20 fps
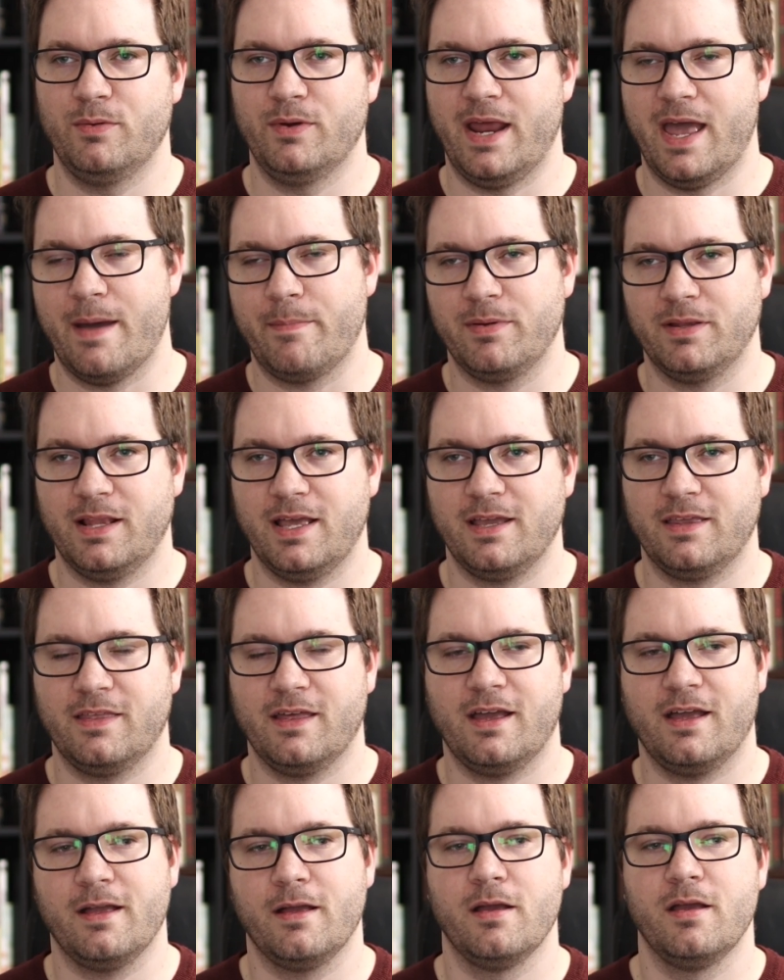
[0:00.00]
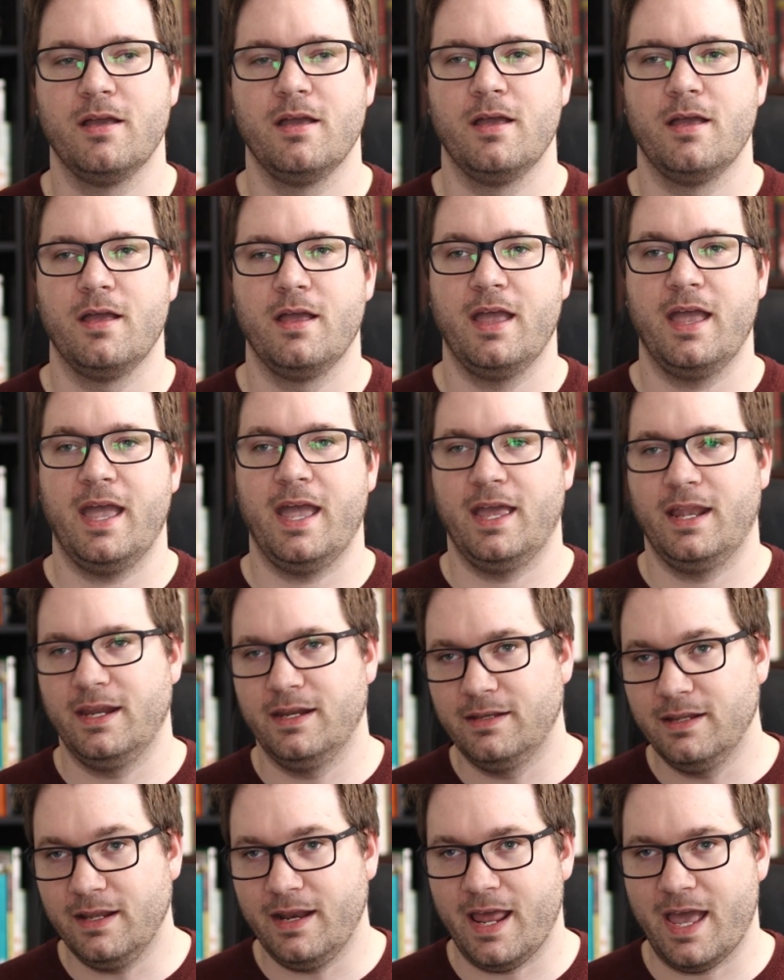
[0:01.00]
It would happen like that, and
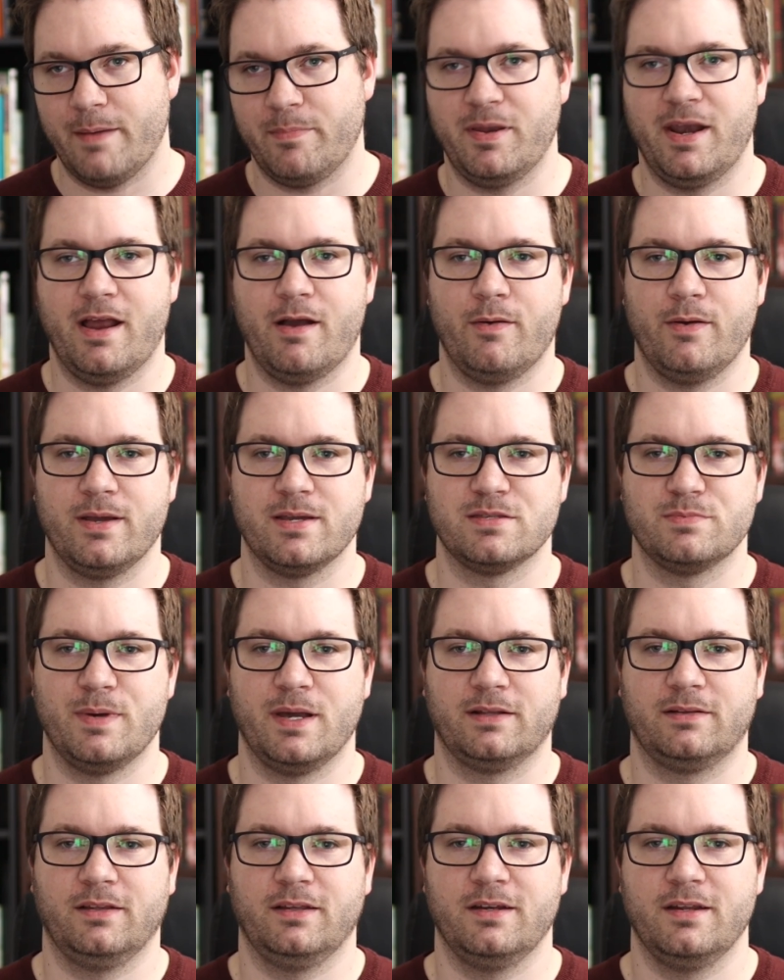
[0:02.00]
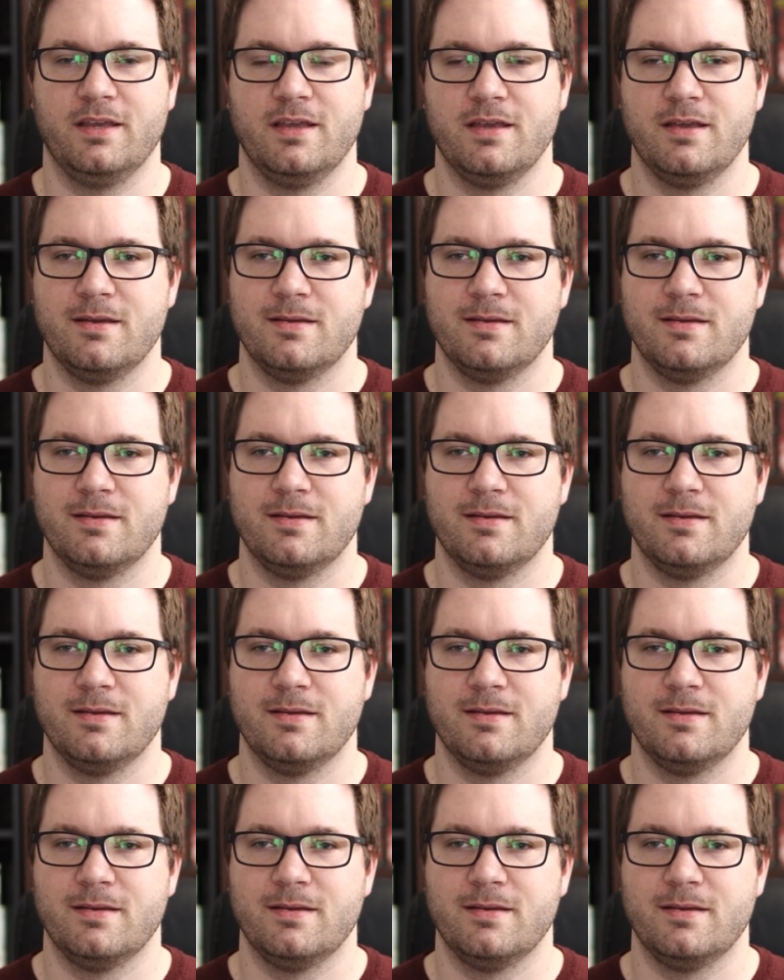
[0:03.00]
it did happen how I expected.